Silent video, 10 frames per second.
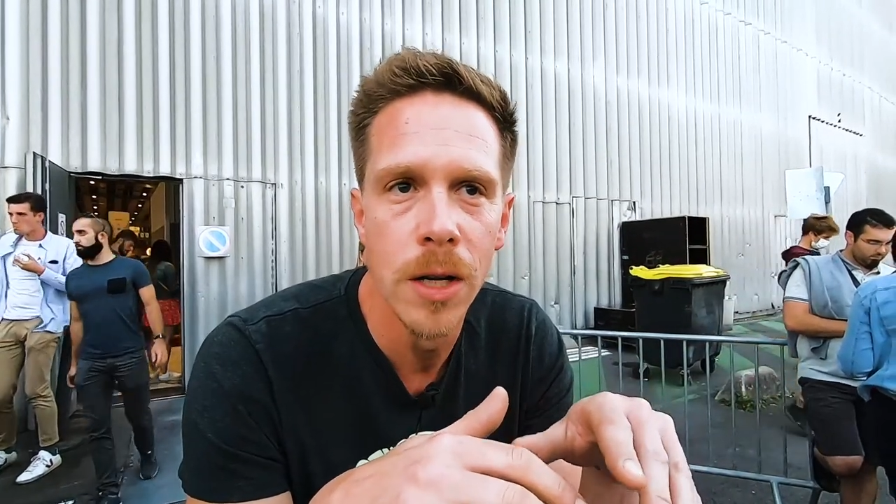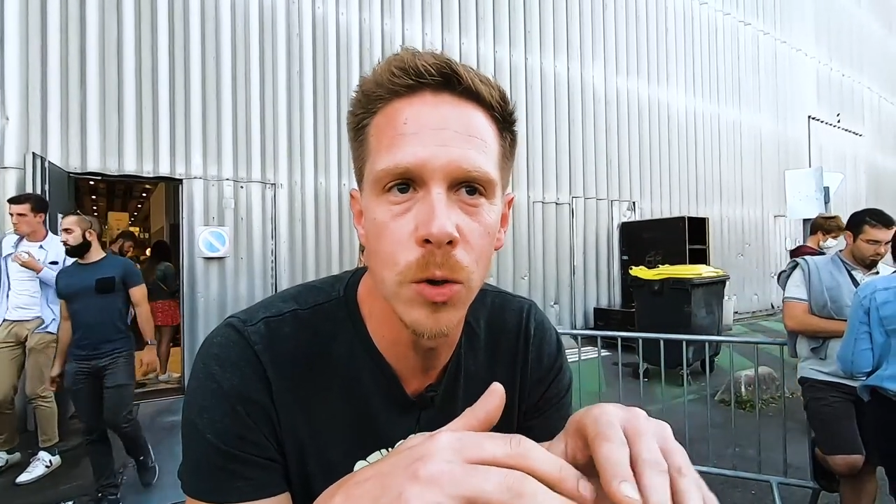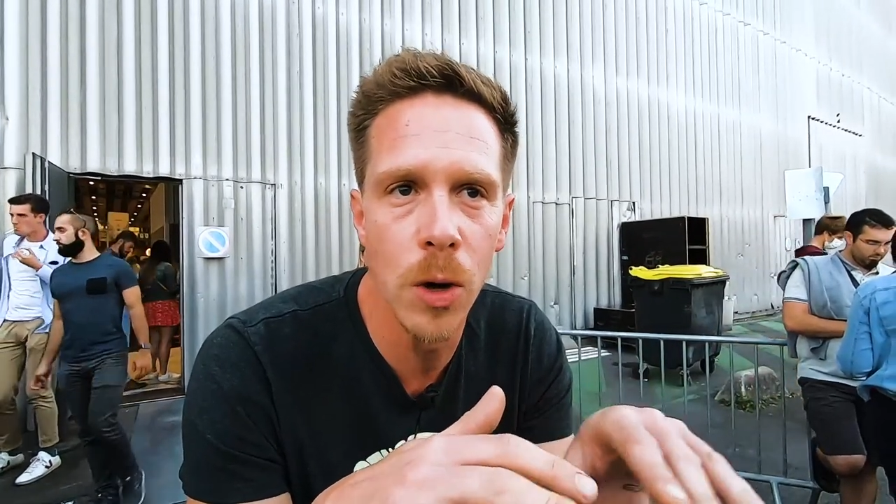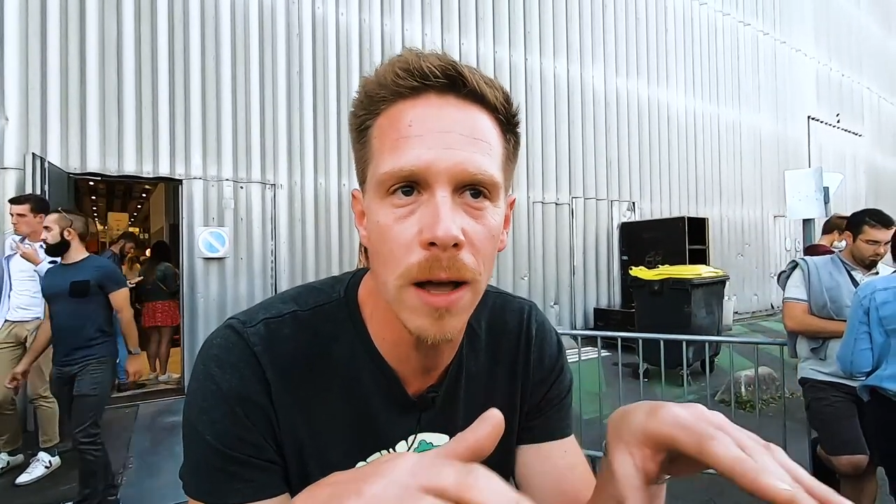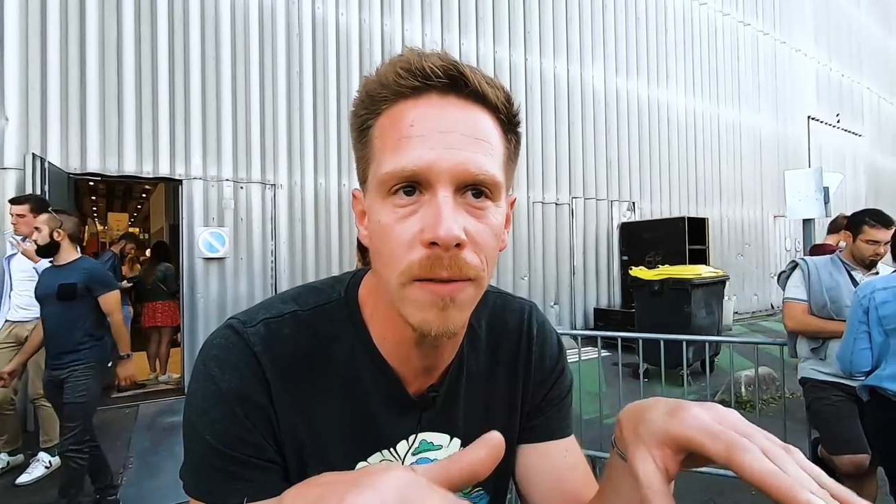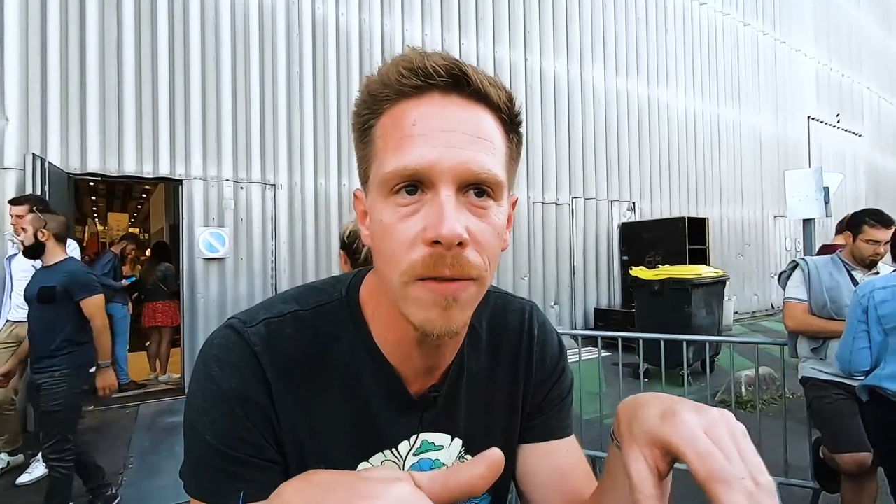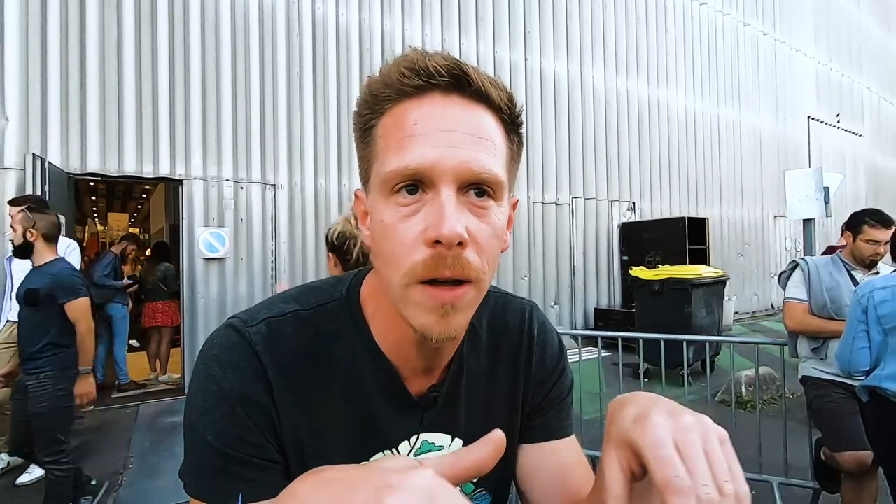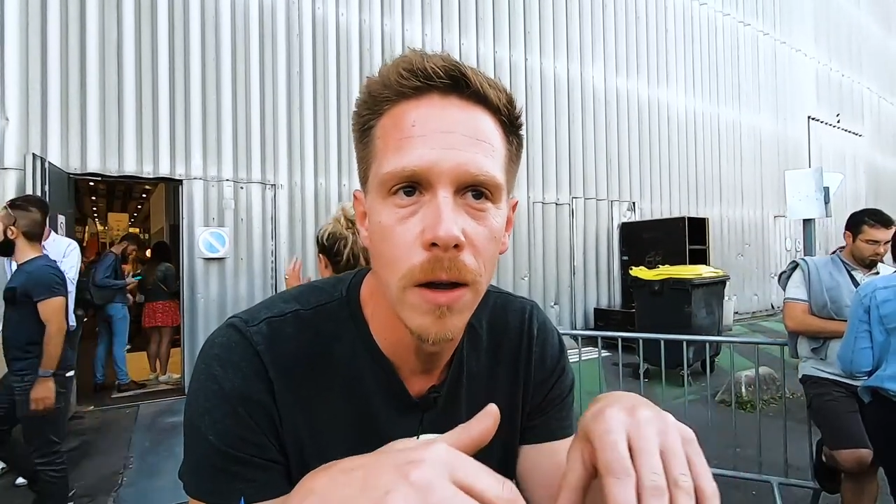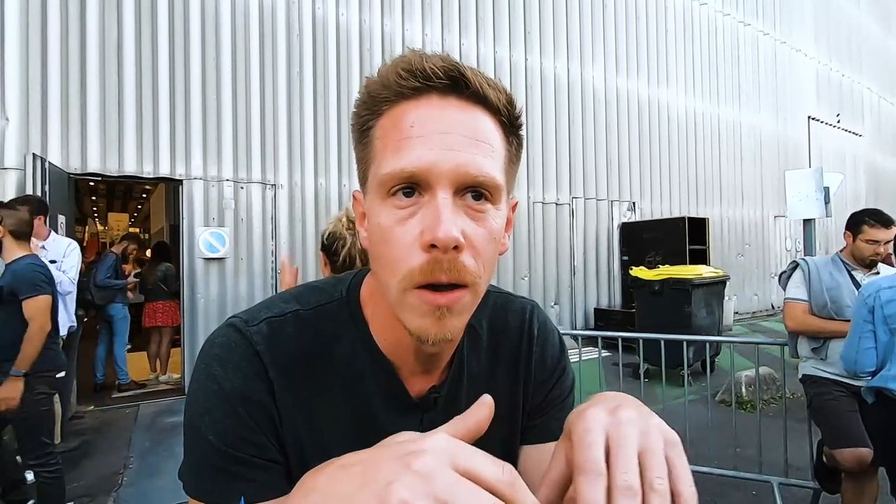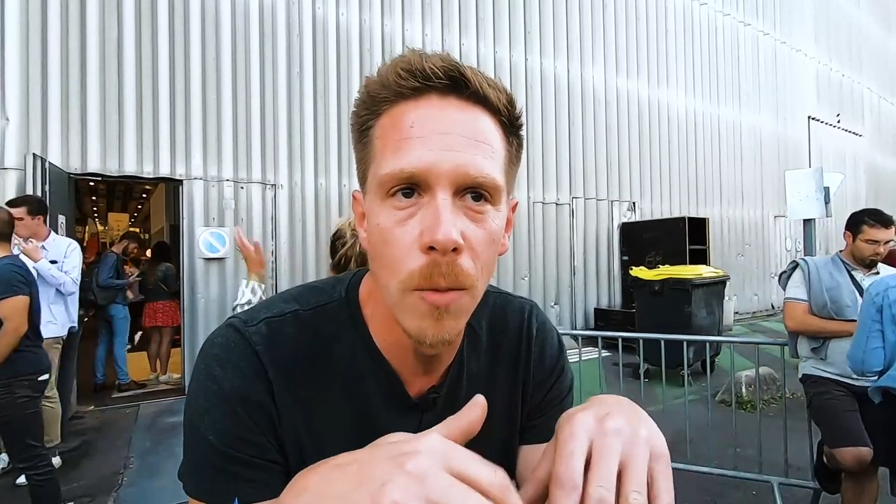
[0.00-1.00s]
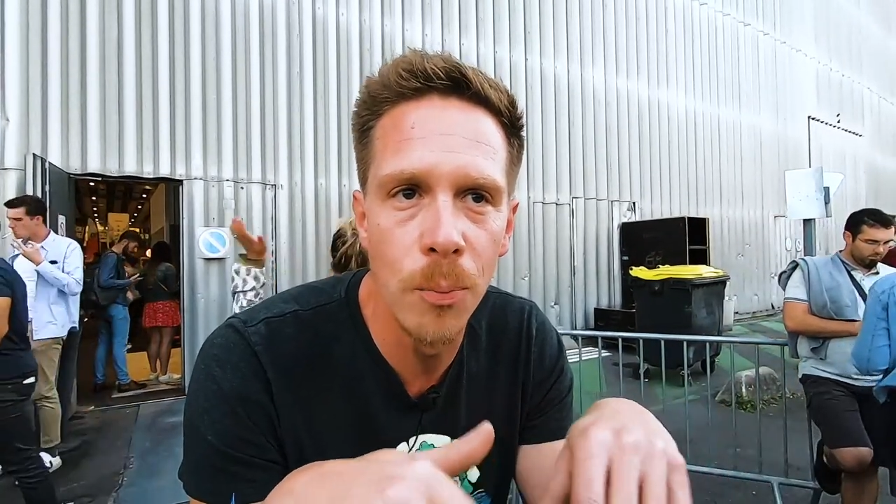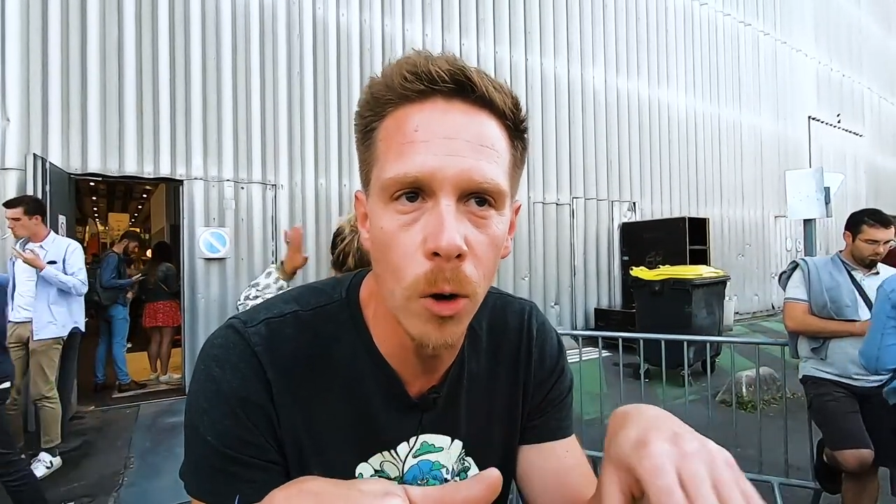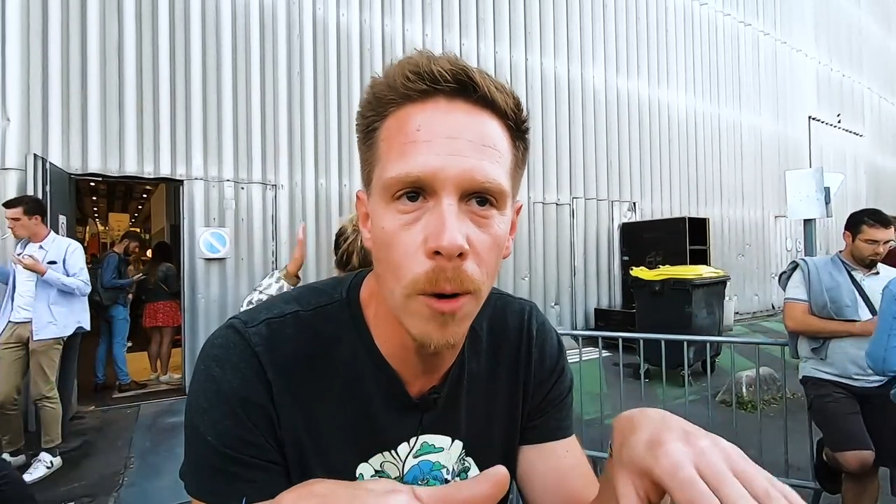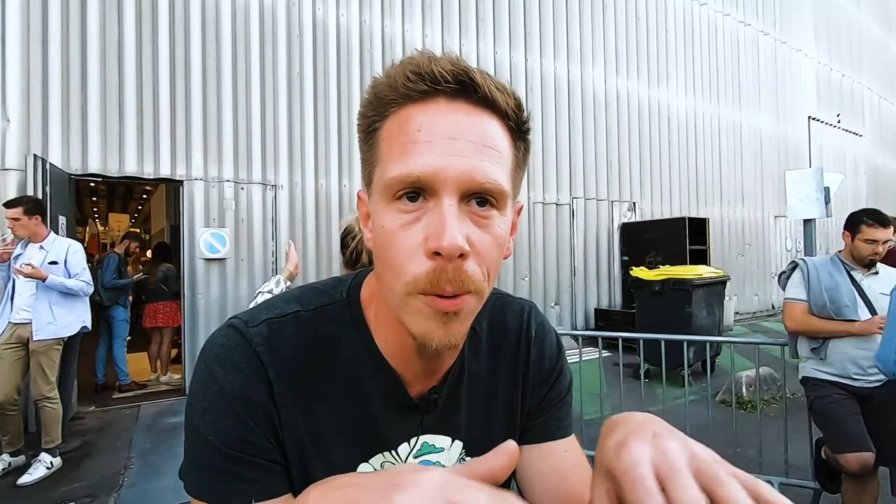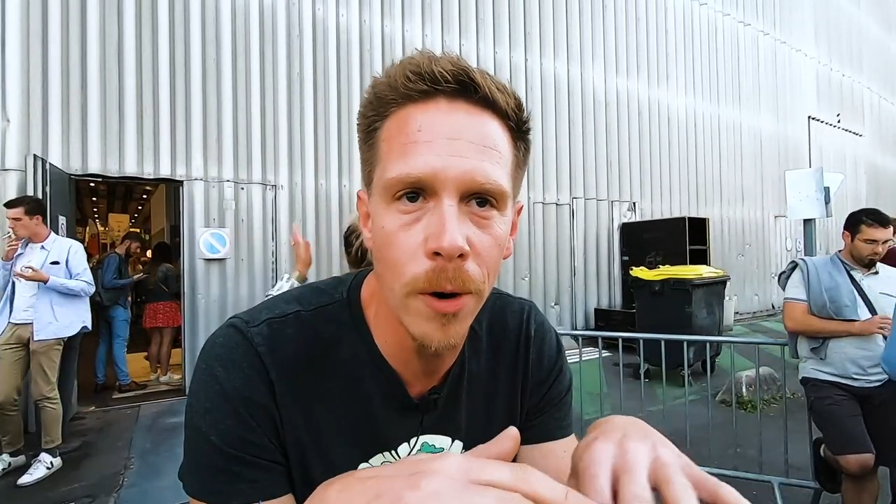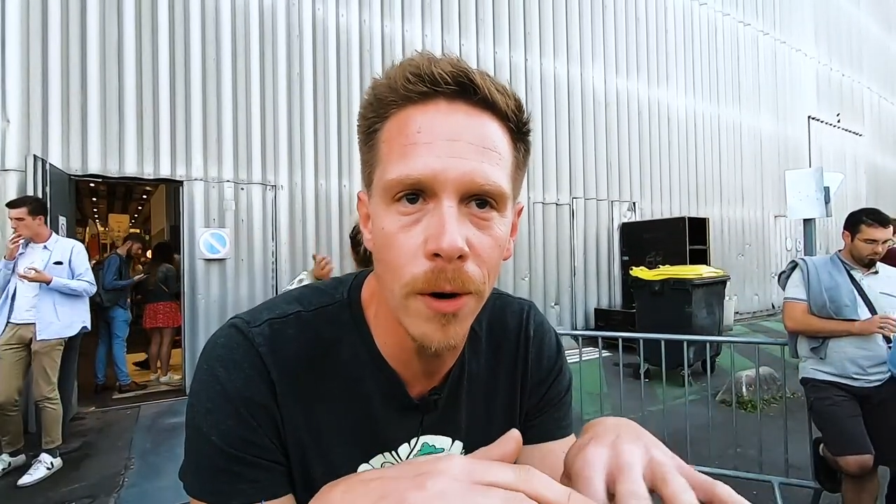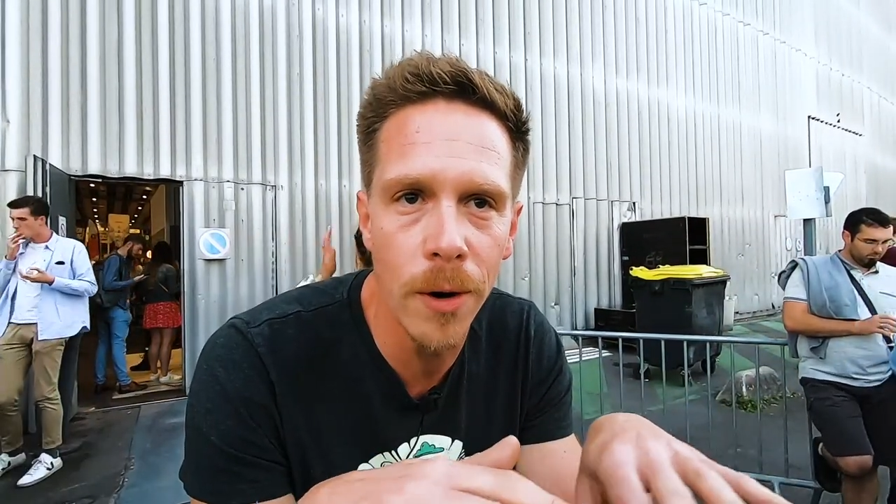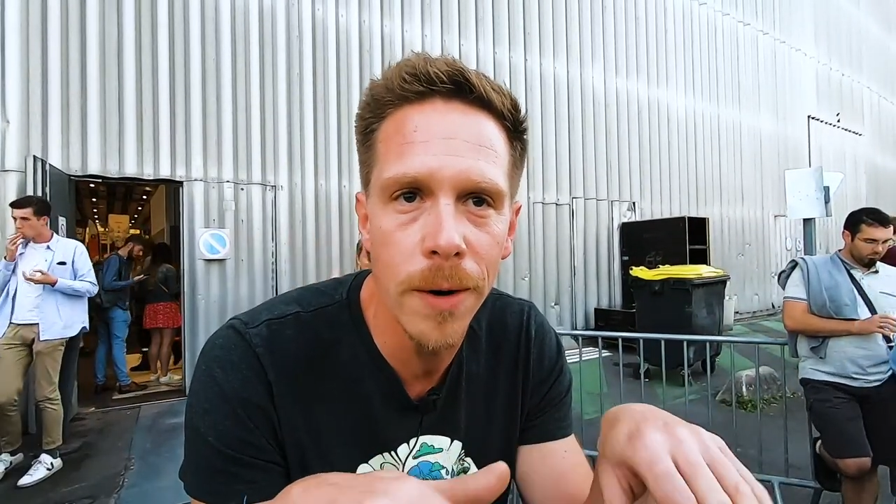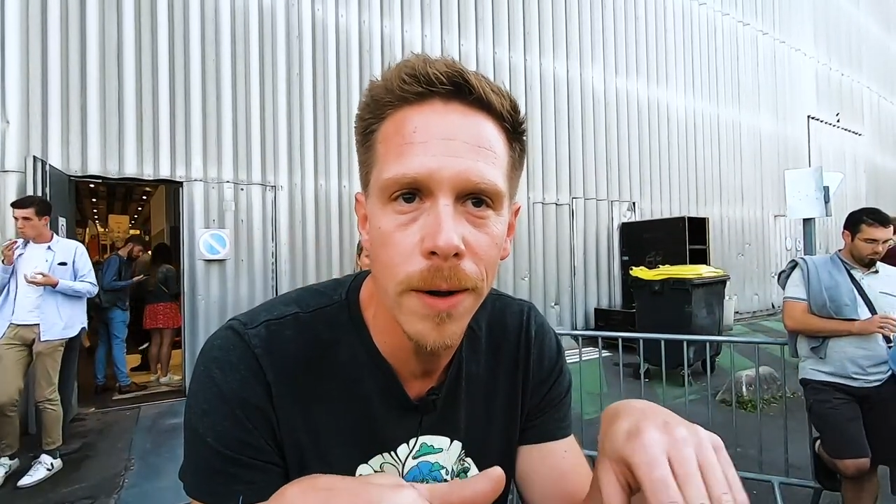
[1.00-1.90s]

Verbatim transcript: to have a proper